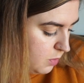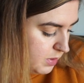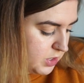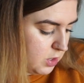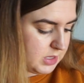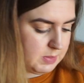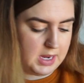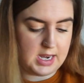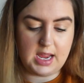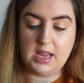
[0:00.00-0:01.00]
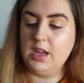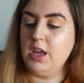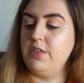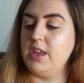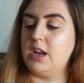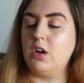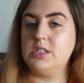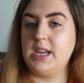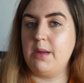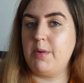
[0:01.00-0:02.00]
speedy. The
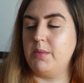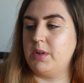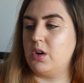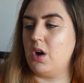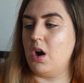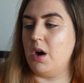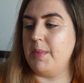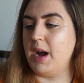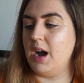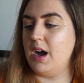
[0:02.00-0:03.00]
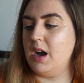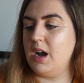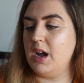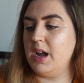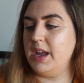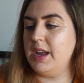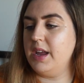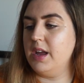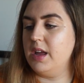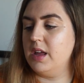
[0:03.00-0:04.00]
GlossierBalm.com, I
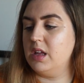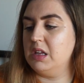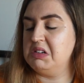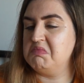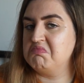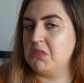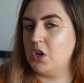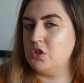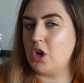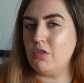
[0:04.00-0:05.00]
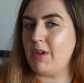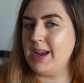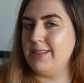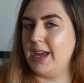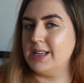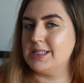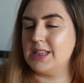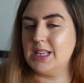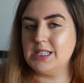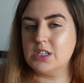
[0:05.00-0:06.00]
don't rate this.
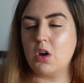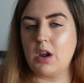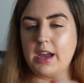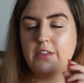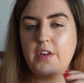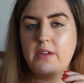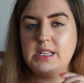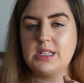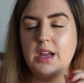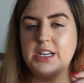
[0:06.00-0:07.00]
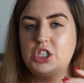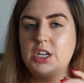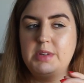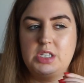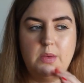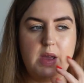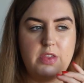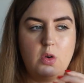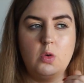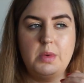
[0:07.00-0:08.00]
This has got like a very slight shimmer to it that
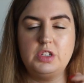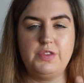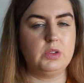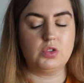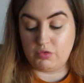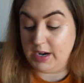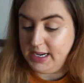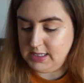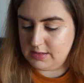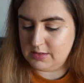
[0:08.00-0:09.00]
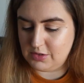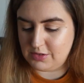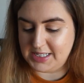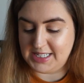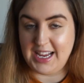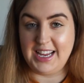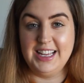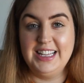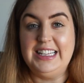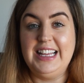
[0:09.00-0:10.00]
almost feels gritty,
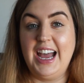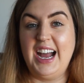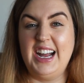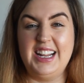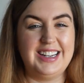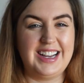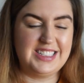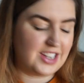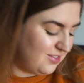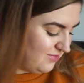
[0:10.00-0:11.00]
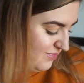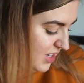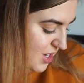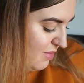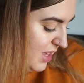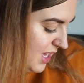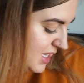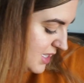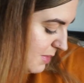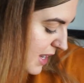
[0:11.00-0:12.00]
and I don't think it's
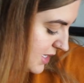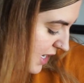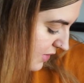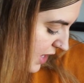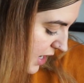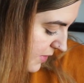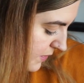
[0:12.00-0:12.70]
the best out there.